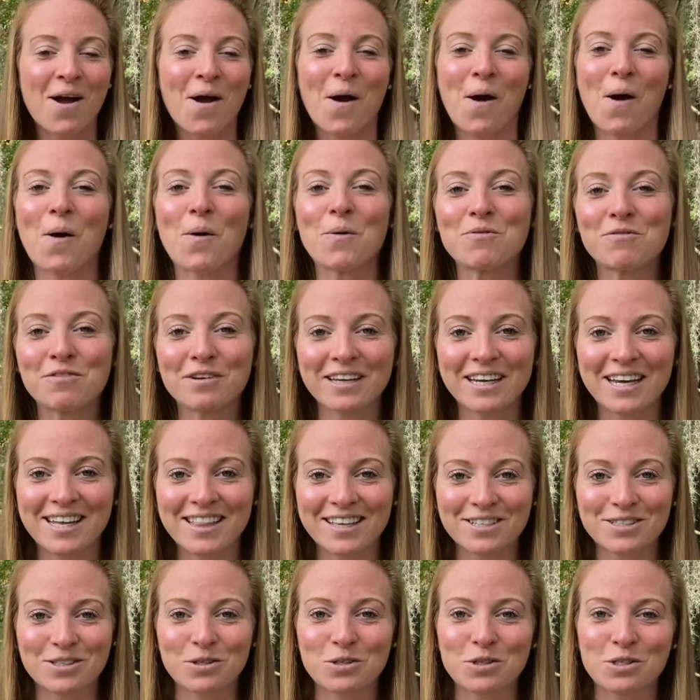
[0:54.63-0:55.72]
Hopefully,
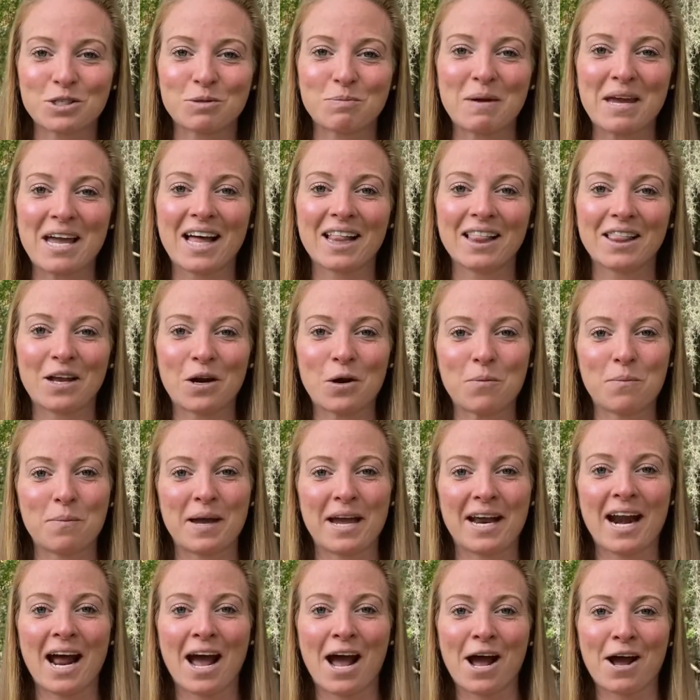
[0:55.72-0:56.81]
this will just be a little
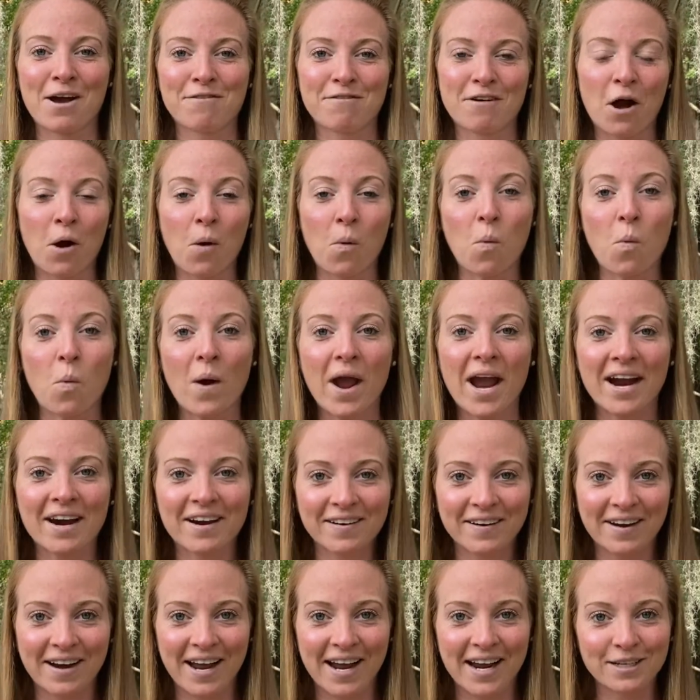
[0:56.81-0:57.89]
bit of
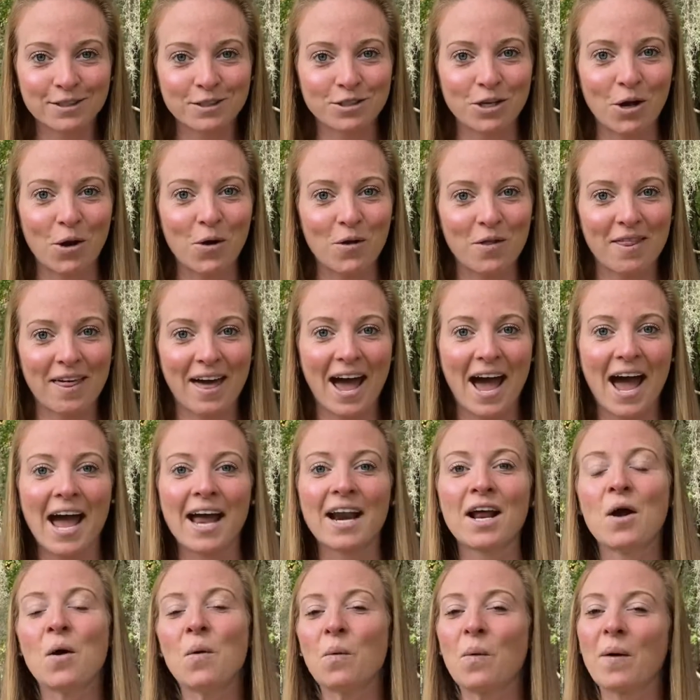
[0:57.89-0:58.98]
awareness so
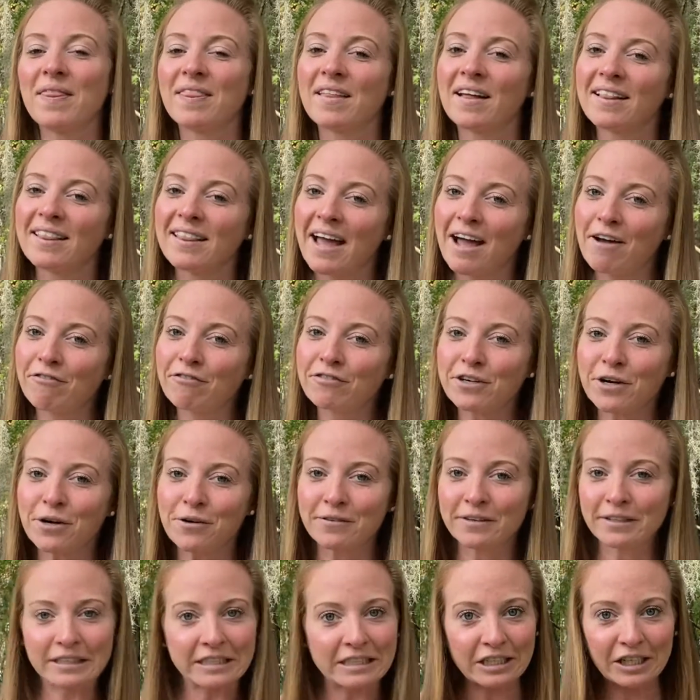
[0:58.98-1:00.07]
that when the
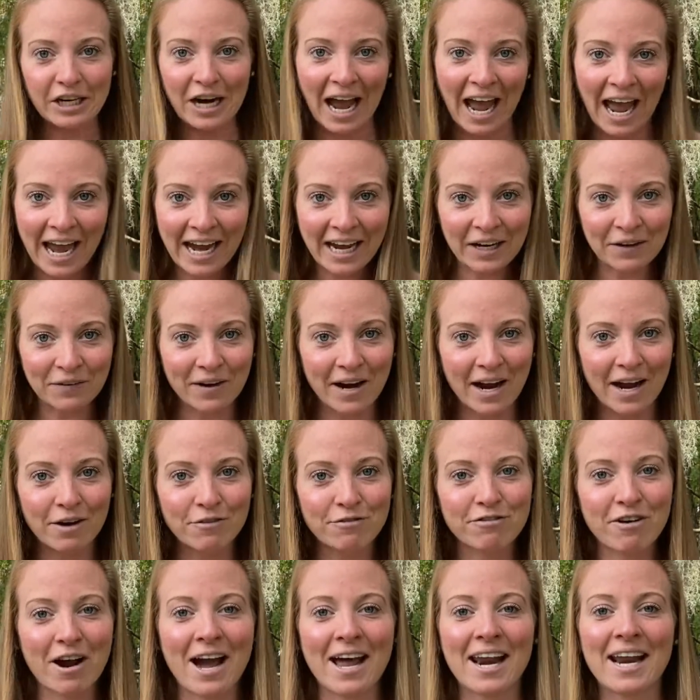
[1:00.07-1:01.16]
leftovers are hanging
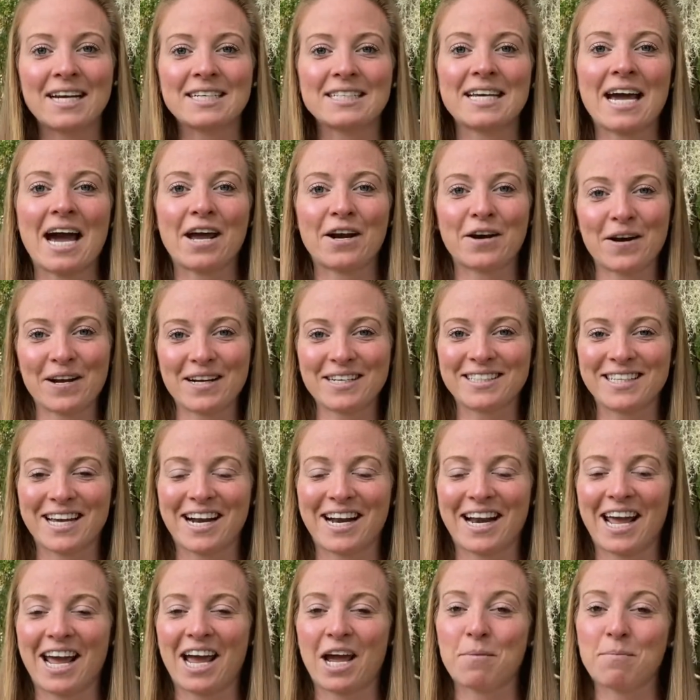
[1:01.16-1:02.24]
around Friday, Saturday,
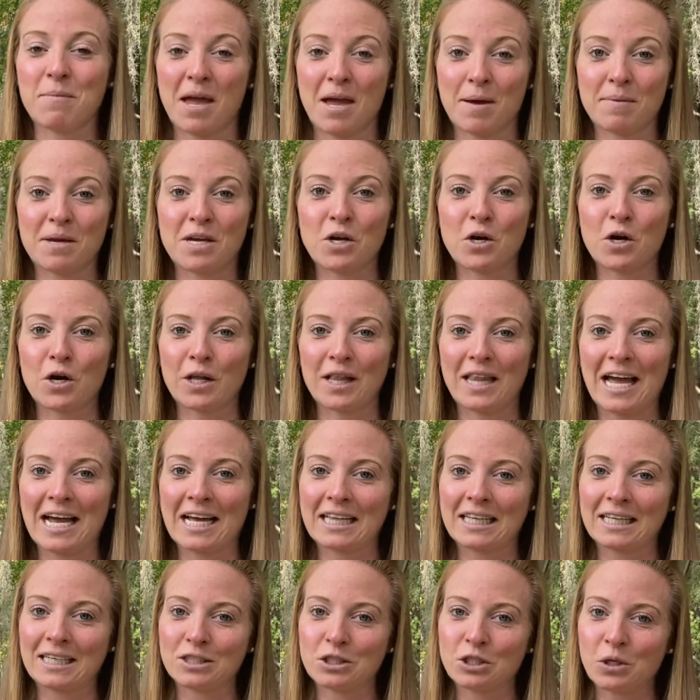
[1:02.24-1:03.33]
Sunday, maybe you're
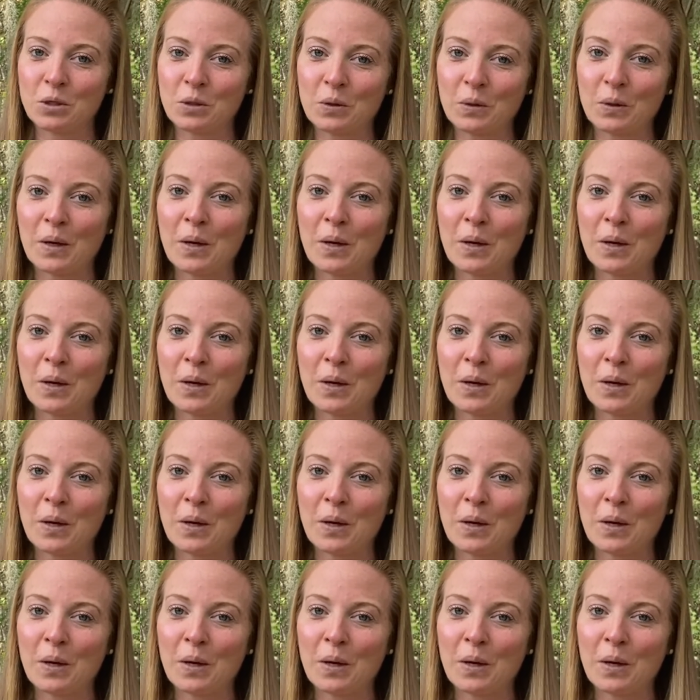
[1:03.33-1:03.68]
likely to